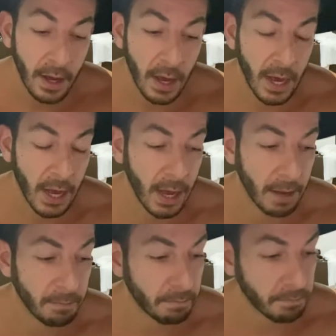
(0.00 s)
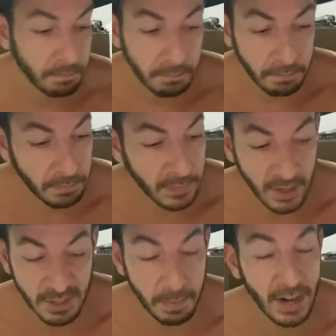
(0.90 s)
Um,
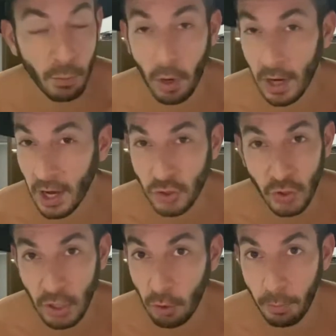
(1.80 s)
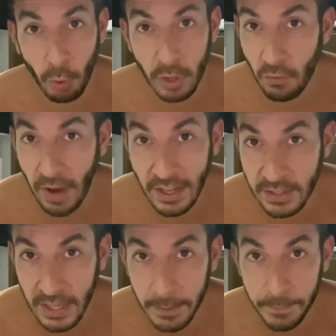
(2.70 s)
doesn't matter what country you're born and raised
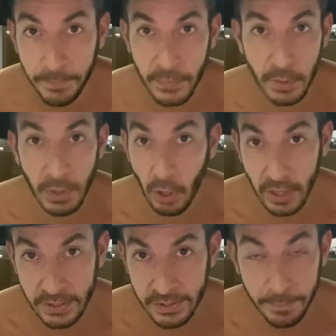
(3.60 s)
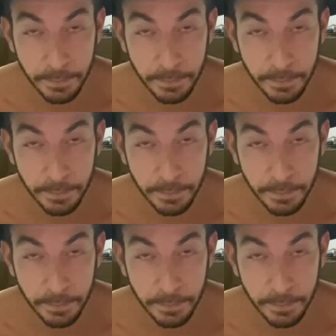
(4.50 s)
in, to be honest